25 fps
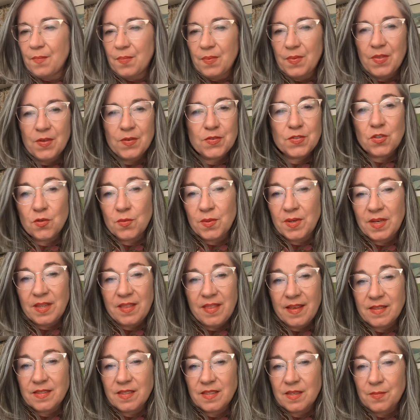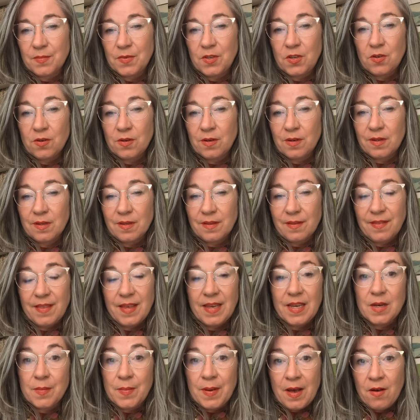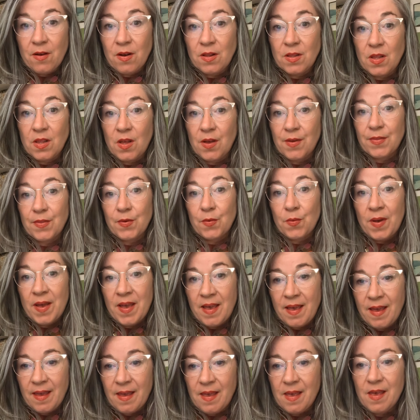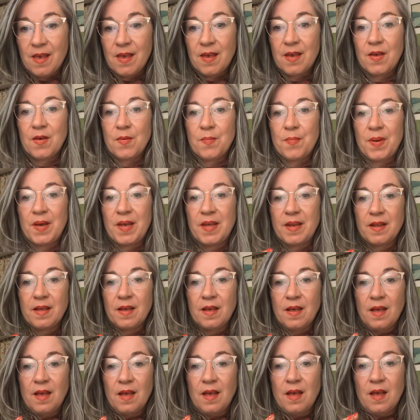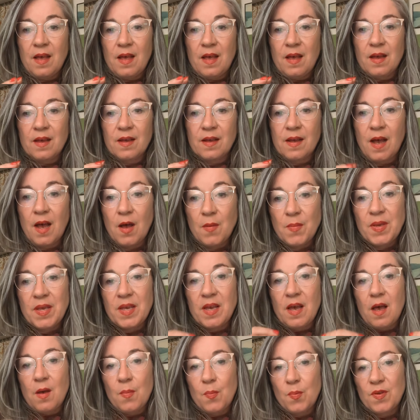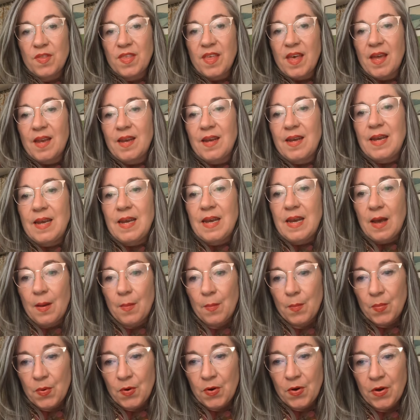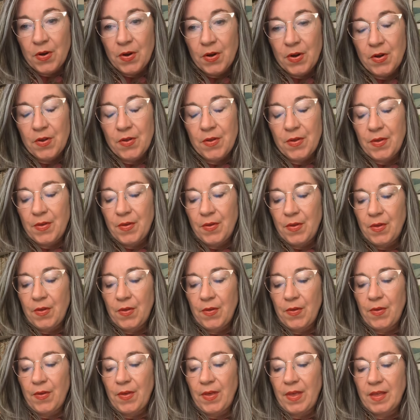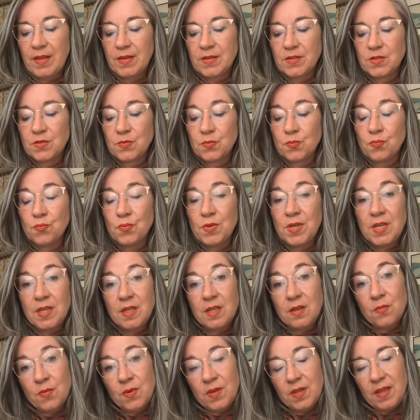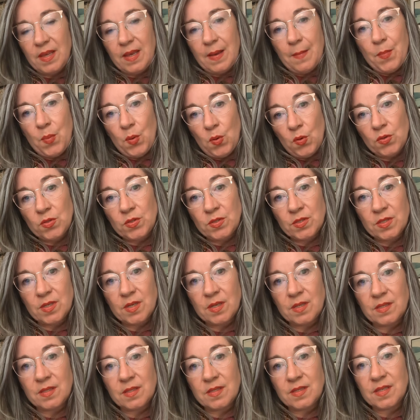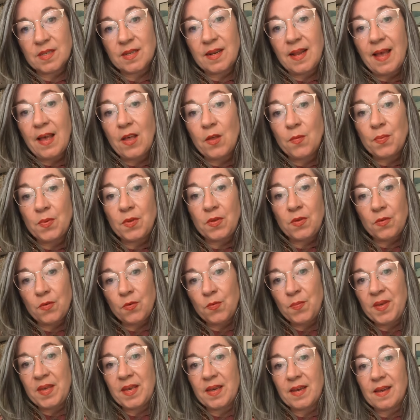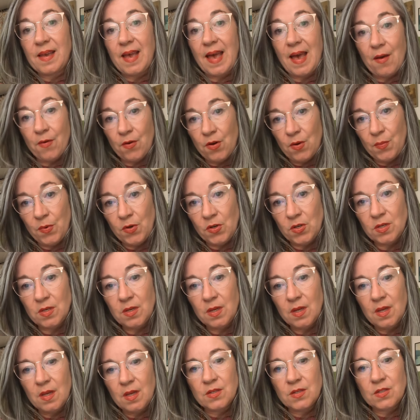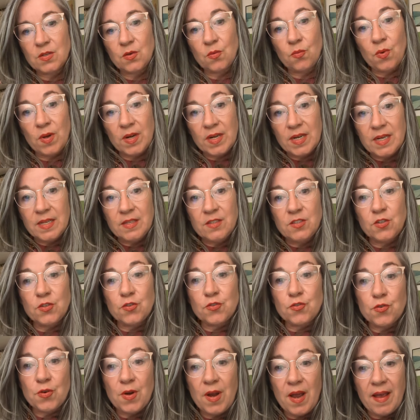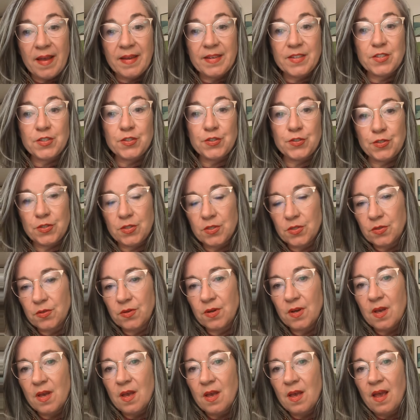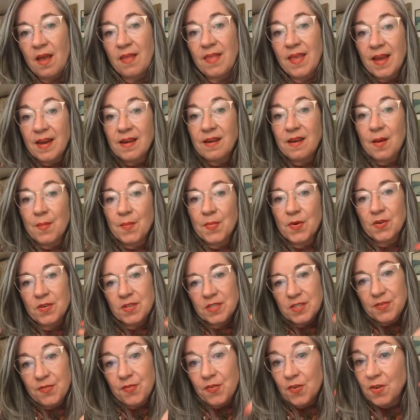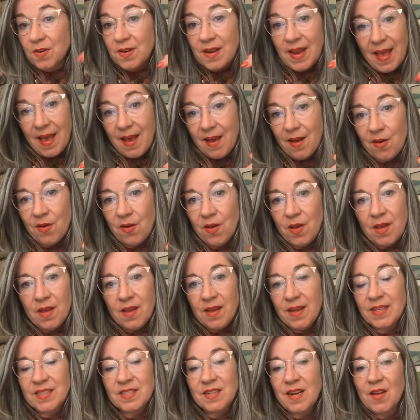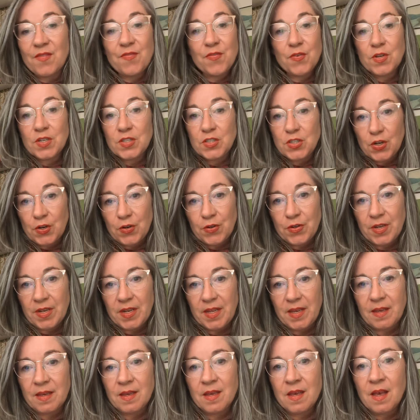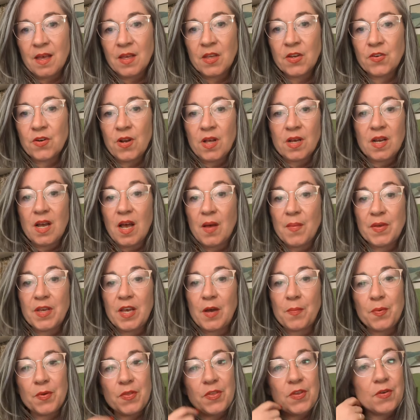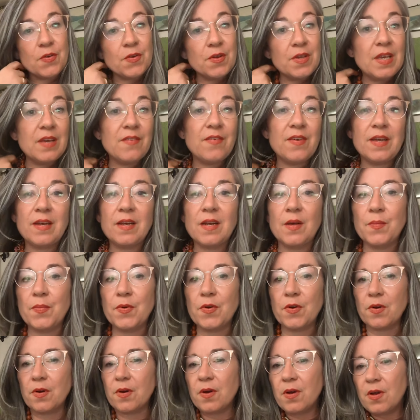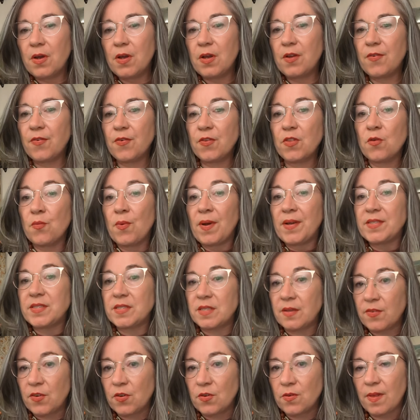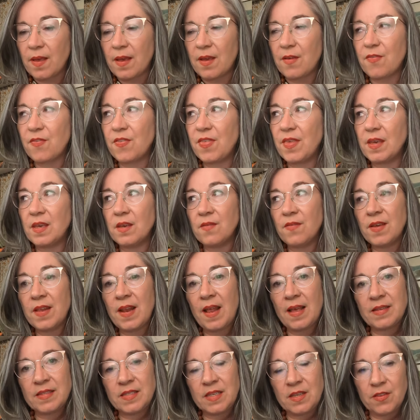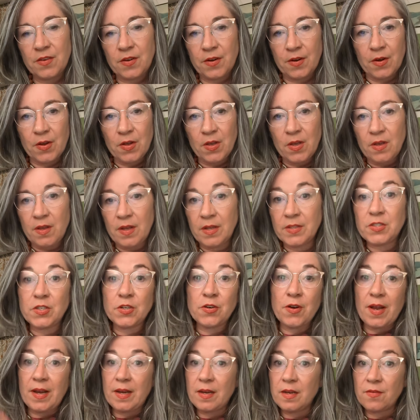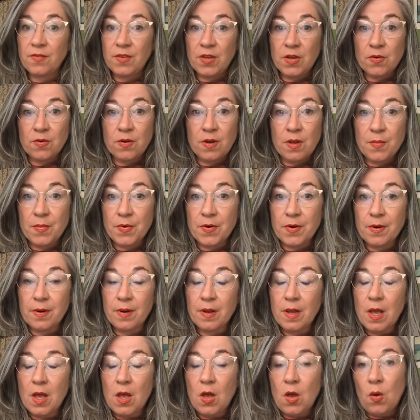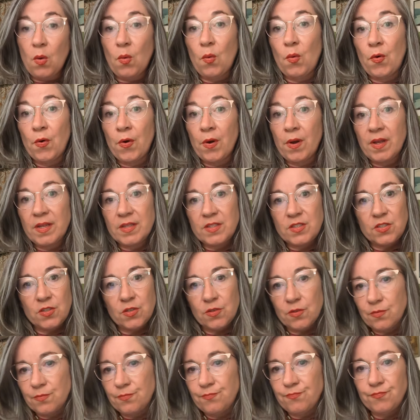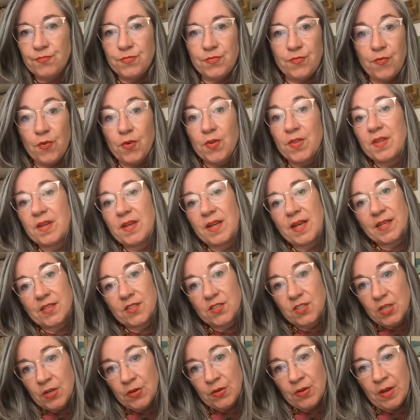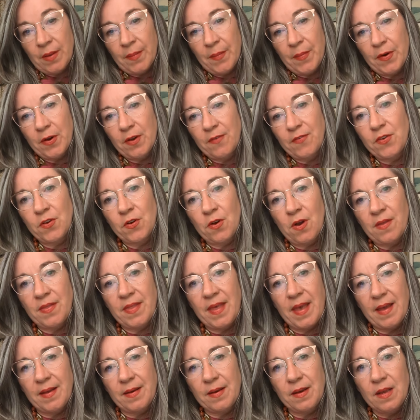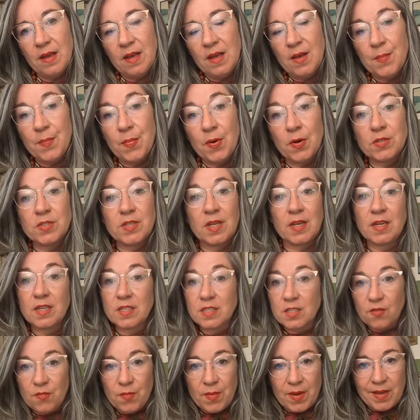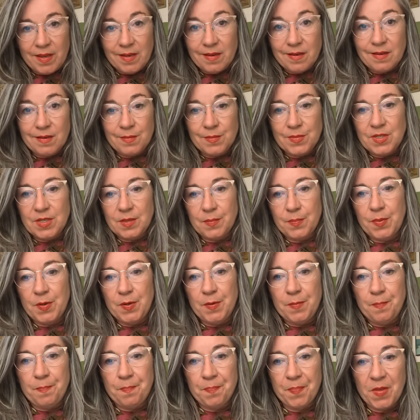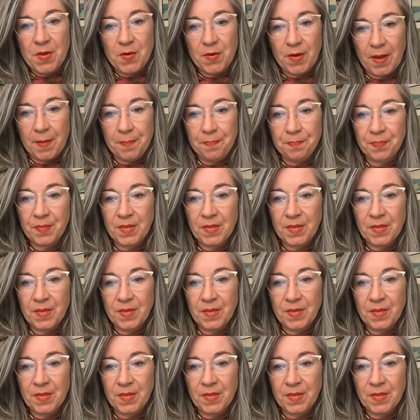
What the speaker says: There's so many things that you're going to think about along the way, but coming up with that number is really, really important because it's going to help you be accountable to what it is you're trying to do. And that number is for now. It's not for eternity. You're not coming up with your giving number for the rest of your life. Think of it as either it's your end of year number or it's your for the next year number if you're on that percentage of my income tip. Okay.